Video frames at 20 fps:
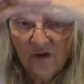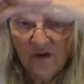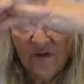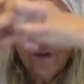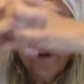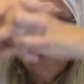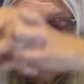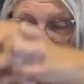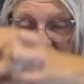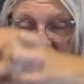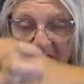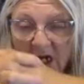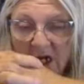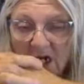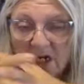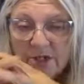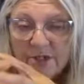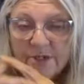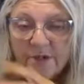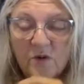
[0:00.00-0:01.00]
with them.
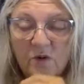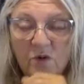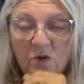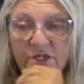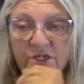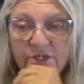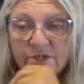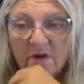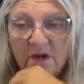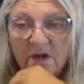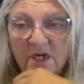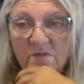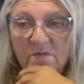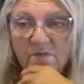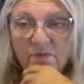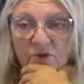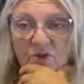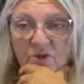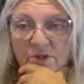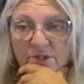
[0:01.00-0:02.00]
So it's quite
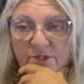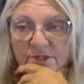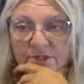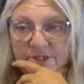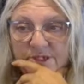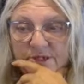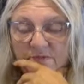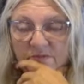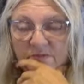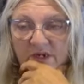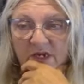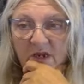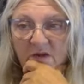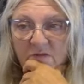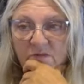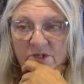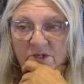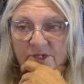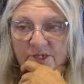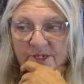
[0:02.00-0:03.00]
important to be
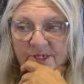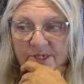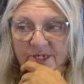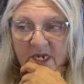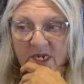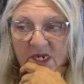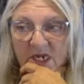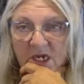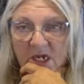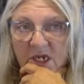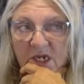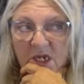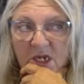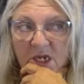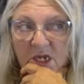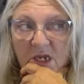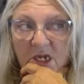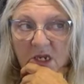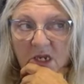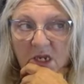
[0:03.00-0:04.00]
able to say,
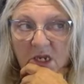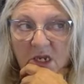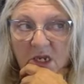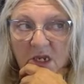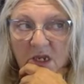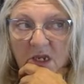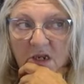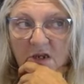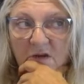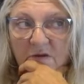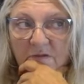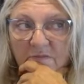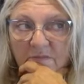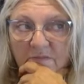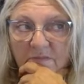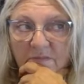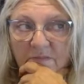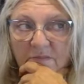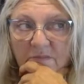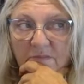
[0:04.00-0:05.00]
um,
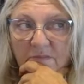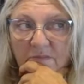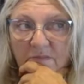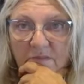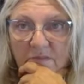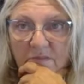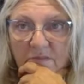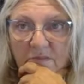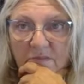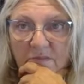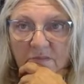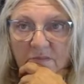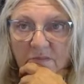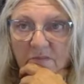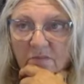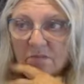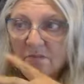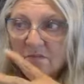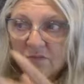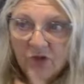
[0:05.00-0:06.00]

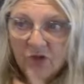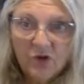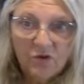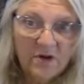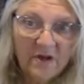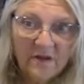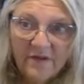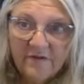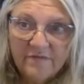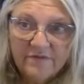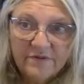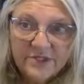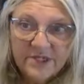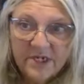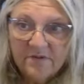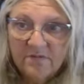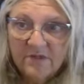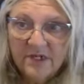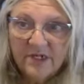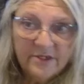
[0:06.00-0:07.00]
go around there for
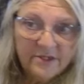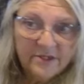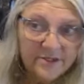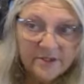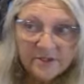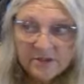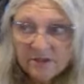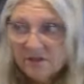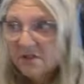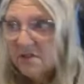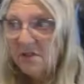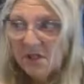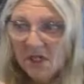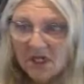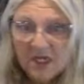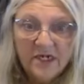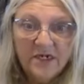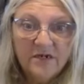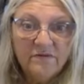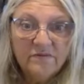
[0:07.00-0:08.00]
10 minutes,
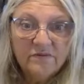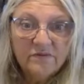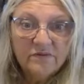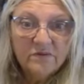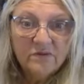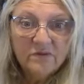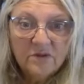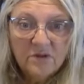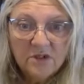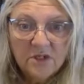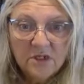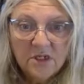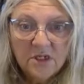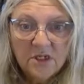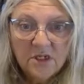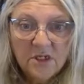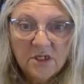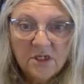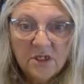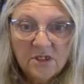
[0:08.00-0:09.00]
leave,
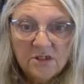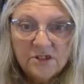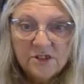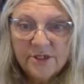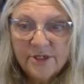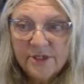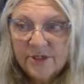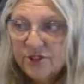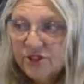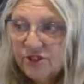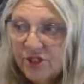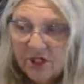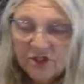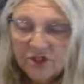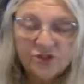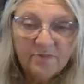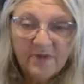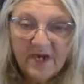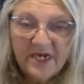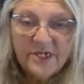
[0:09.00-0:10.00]
just
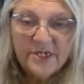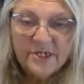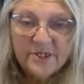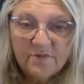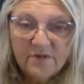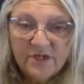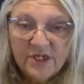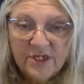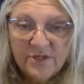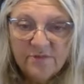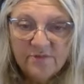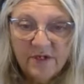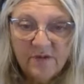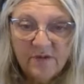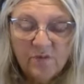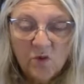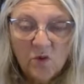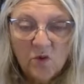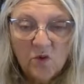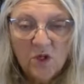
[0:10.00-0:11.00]
touch base with these
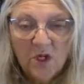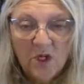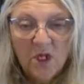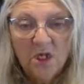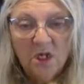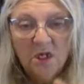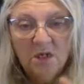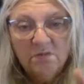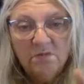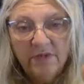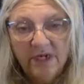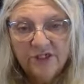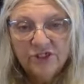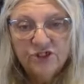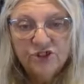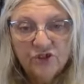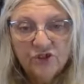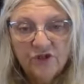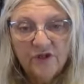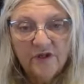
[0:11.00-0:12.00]
people, make
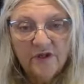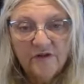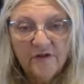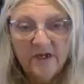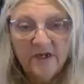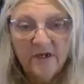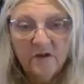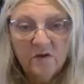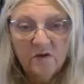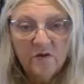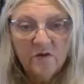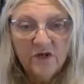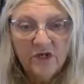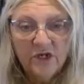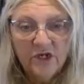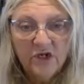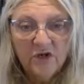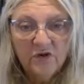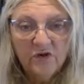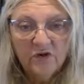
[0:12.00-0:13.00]
sure that they know that
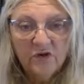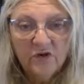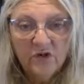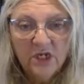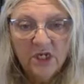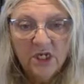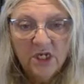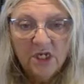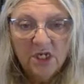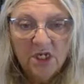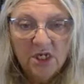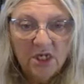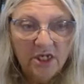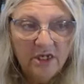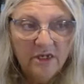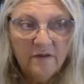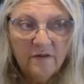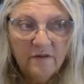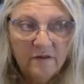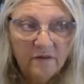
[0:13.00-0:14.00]

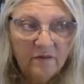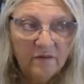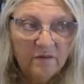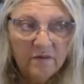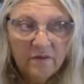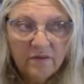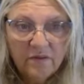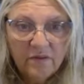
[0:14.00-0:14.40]
in